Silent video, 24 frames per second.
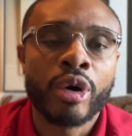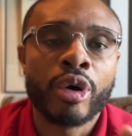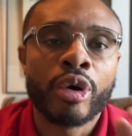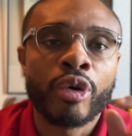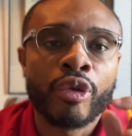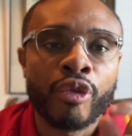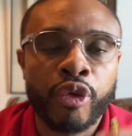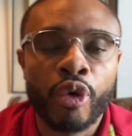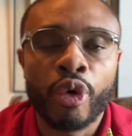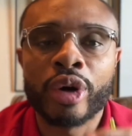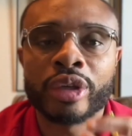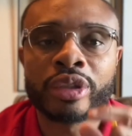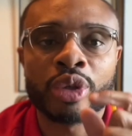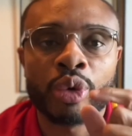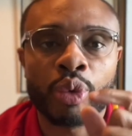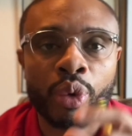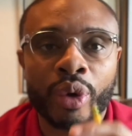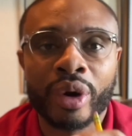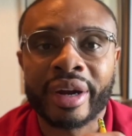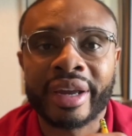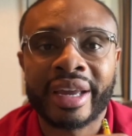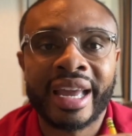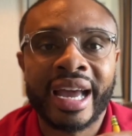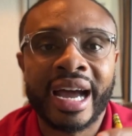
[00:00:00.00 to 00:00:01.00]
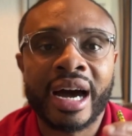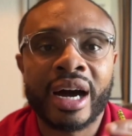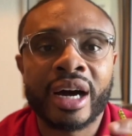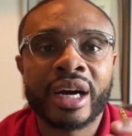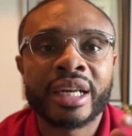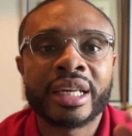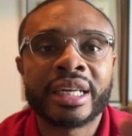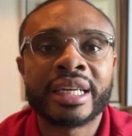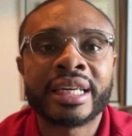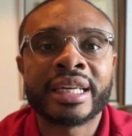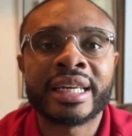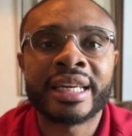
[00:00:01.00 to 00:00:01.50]
for it to work
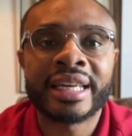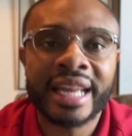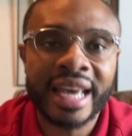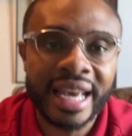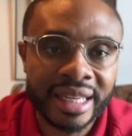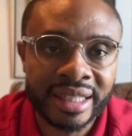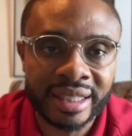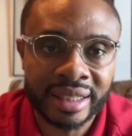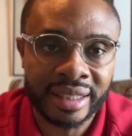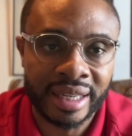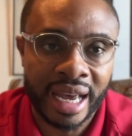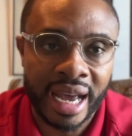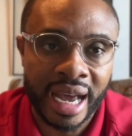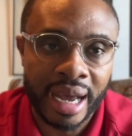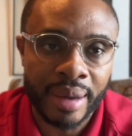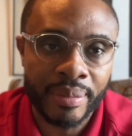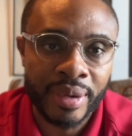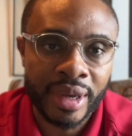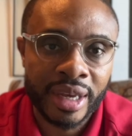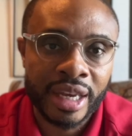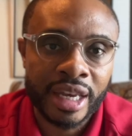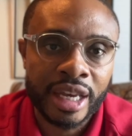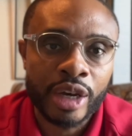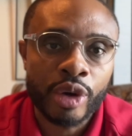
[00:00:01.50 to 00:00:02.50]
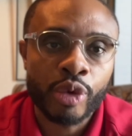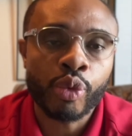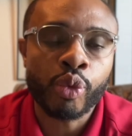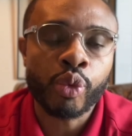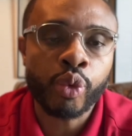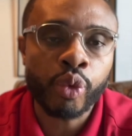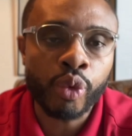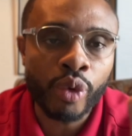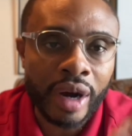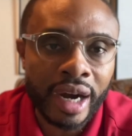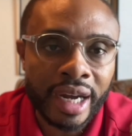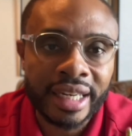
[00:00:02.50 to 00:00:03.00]
out next time?
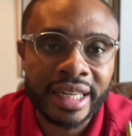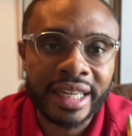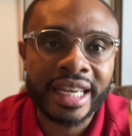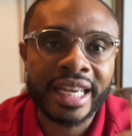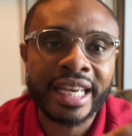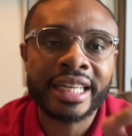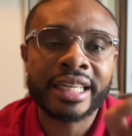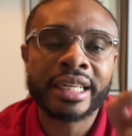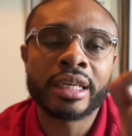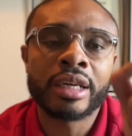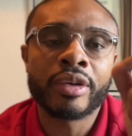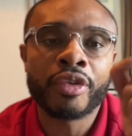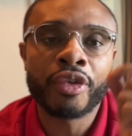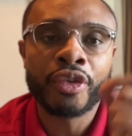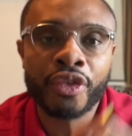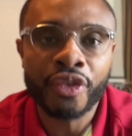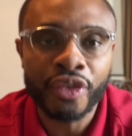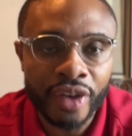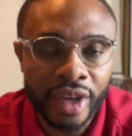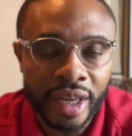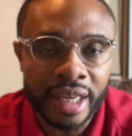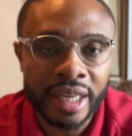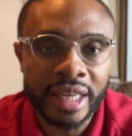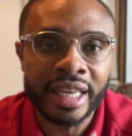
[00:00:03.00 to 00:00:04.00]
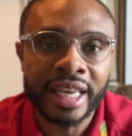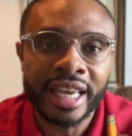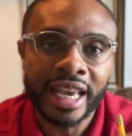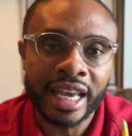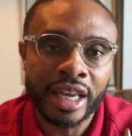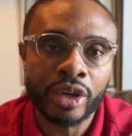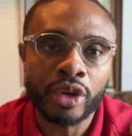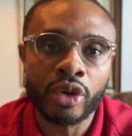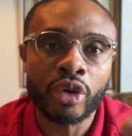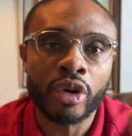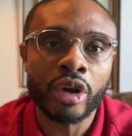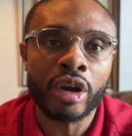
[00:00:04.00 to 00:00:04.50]
What in the defeat
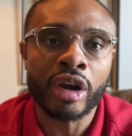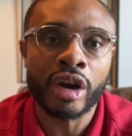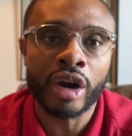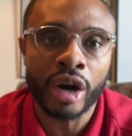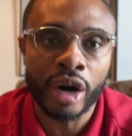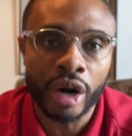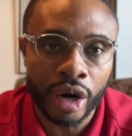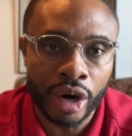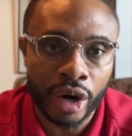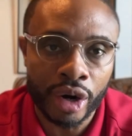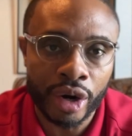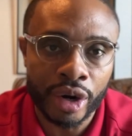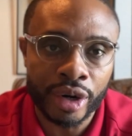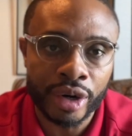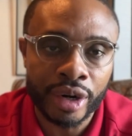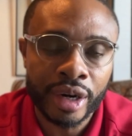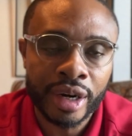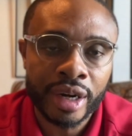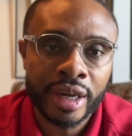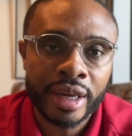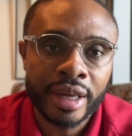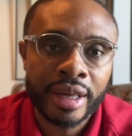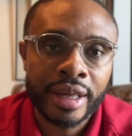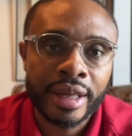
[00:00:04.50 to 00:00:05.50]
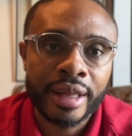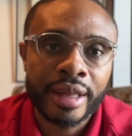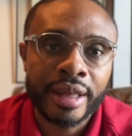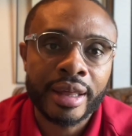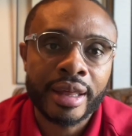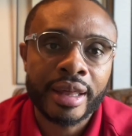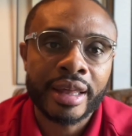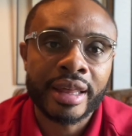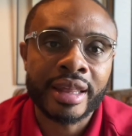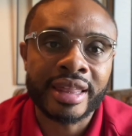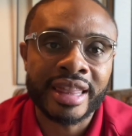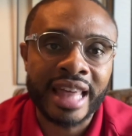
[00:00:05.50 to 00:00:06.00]
can you learn
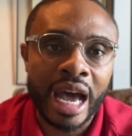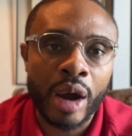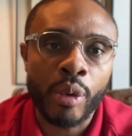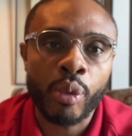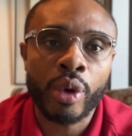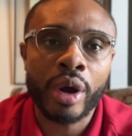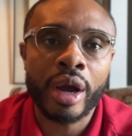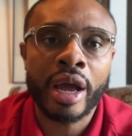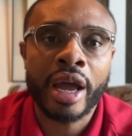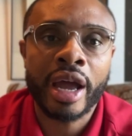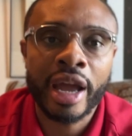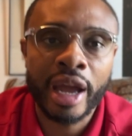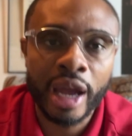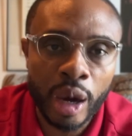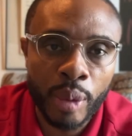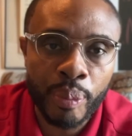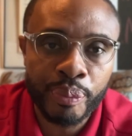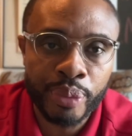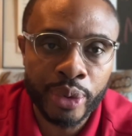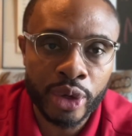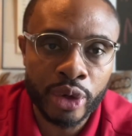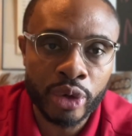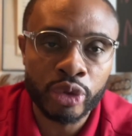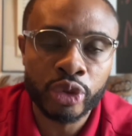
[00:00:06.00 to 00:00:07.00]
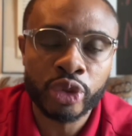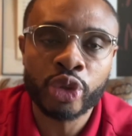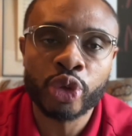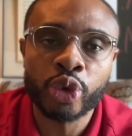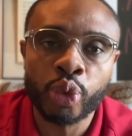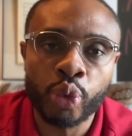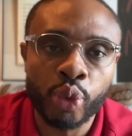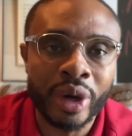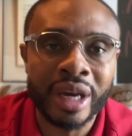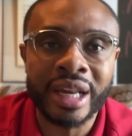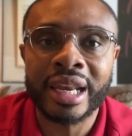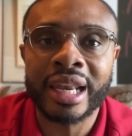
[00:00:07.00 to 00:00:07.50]
that will help you to
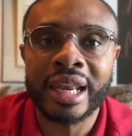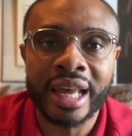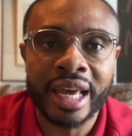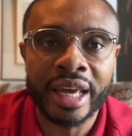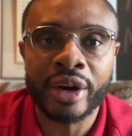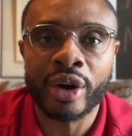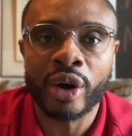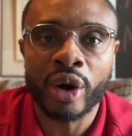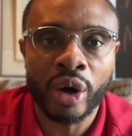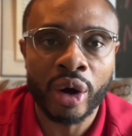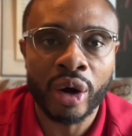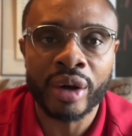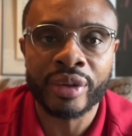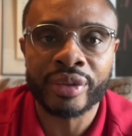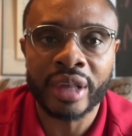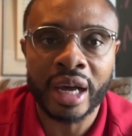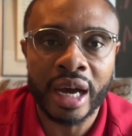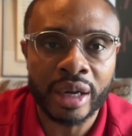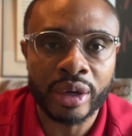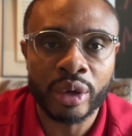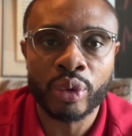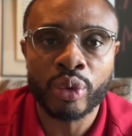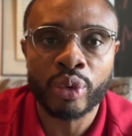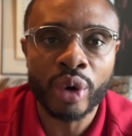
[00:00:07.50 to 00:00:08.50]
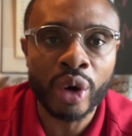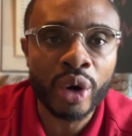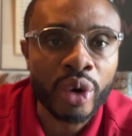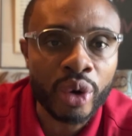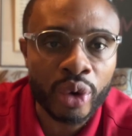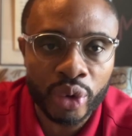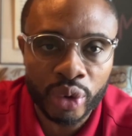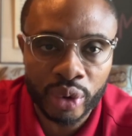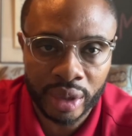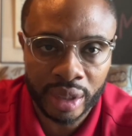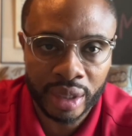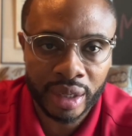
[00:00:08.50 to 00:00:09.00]
win later on down the road?